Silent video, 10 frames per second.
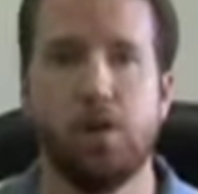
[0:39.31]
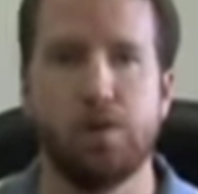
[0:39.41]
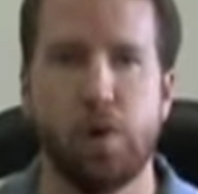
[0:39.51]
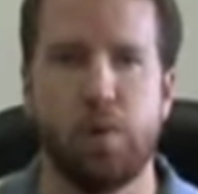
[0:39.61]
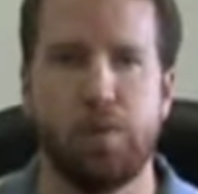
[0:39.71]

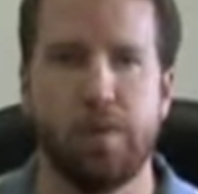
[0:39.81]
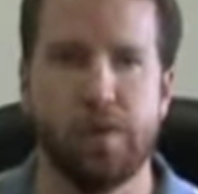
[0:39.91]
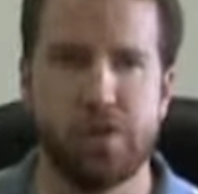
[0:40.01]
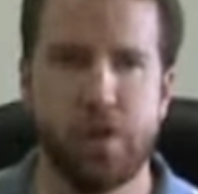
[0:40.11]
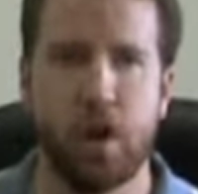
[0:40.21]
So from
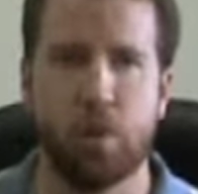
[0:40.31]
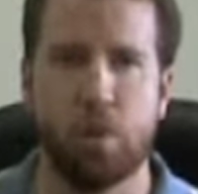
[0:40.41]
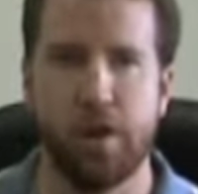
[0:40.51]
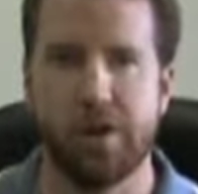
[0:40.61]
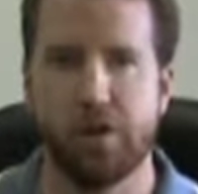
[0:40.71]
the start,
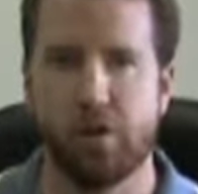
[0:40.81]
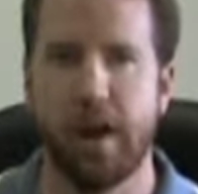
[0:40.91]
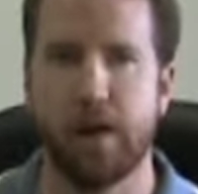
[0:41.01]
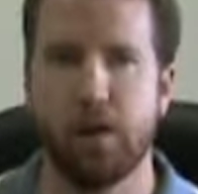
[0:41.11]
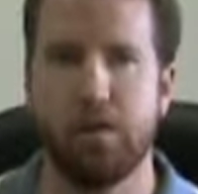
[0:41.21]
we're going to
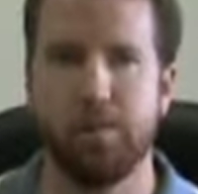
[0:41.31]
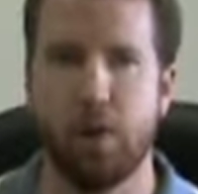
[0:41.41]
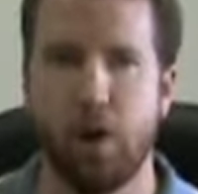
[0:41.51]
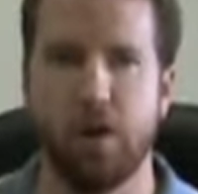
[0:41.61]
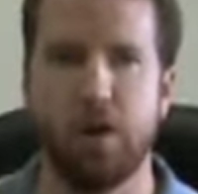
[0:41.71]
strike
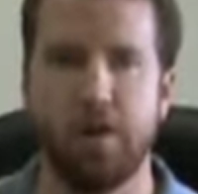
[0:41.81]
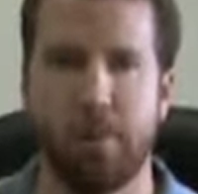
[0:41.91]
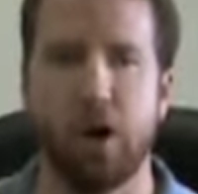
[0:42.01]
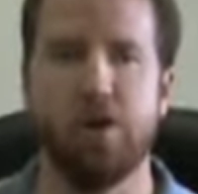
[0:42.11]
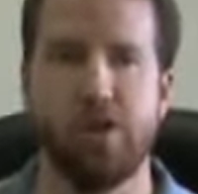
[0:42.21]

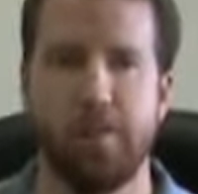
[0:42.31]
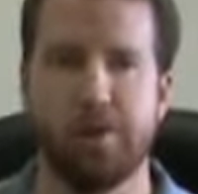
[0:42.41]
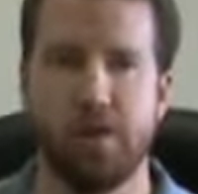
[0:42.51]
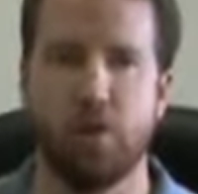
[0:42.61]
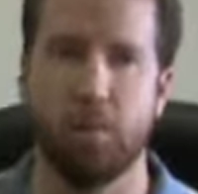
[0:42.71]

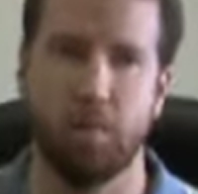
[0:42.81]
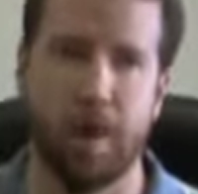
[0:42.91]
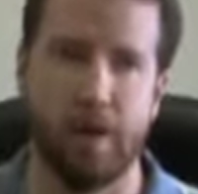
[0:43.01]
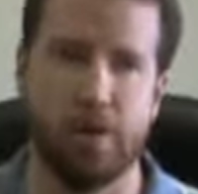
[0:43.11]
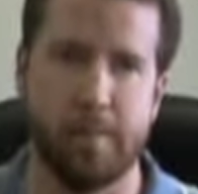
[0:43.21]
partnerships and sole
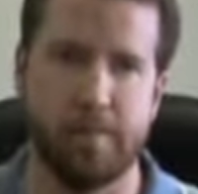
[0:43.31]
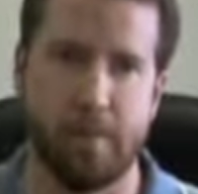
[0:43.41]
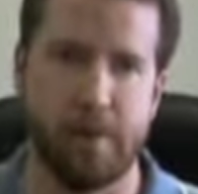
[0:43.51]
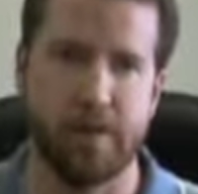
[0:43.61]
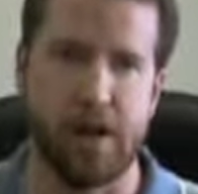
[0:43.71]
proprietorships
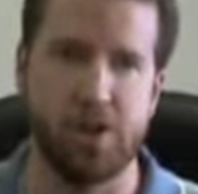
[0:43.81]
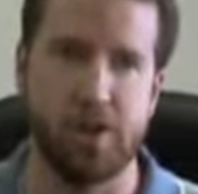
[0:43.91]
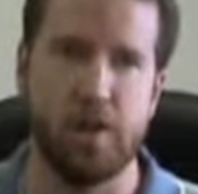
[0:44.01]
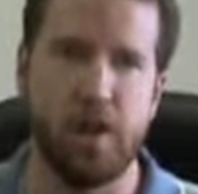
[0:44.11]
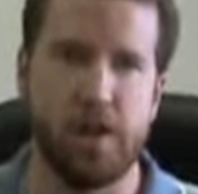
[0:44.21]
from our
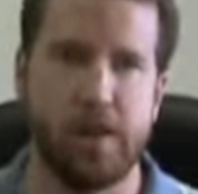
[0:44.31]
discussion.